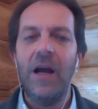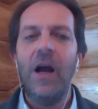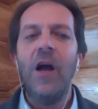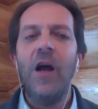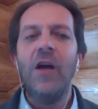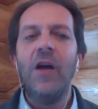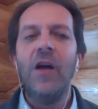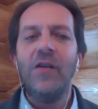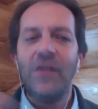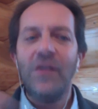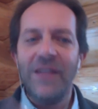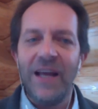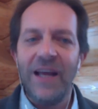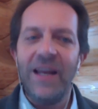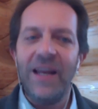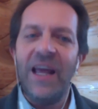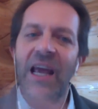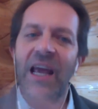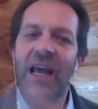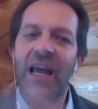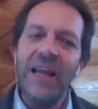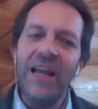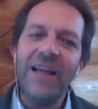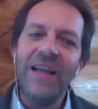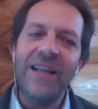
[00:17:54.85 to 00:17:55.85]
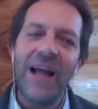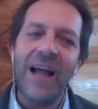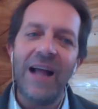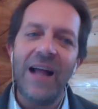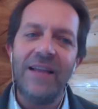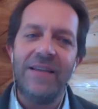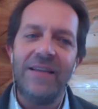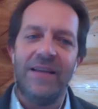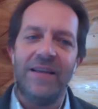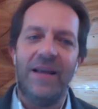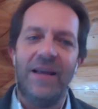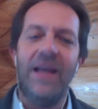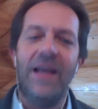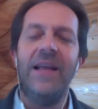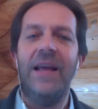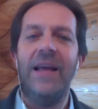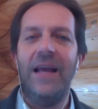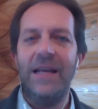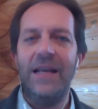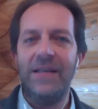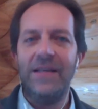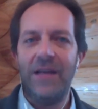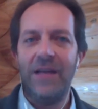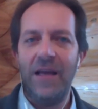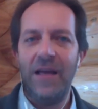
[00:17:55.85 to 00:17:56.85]
So then healing that
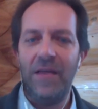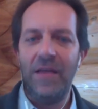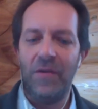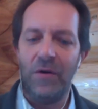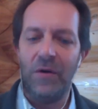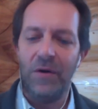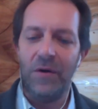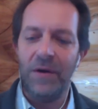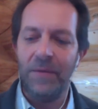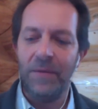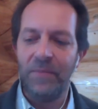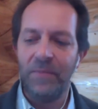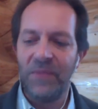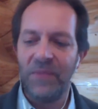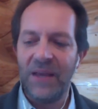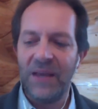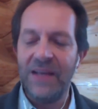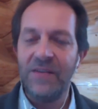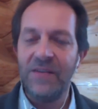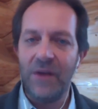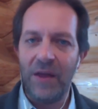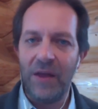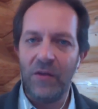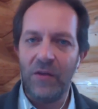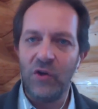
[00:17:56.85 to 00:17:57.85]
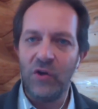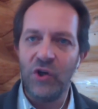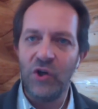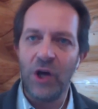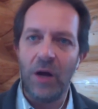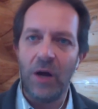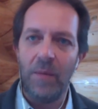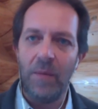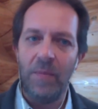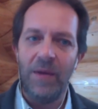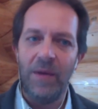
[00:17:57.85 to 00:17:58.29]
is either is another job.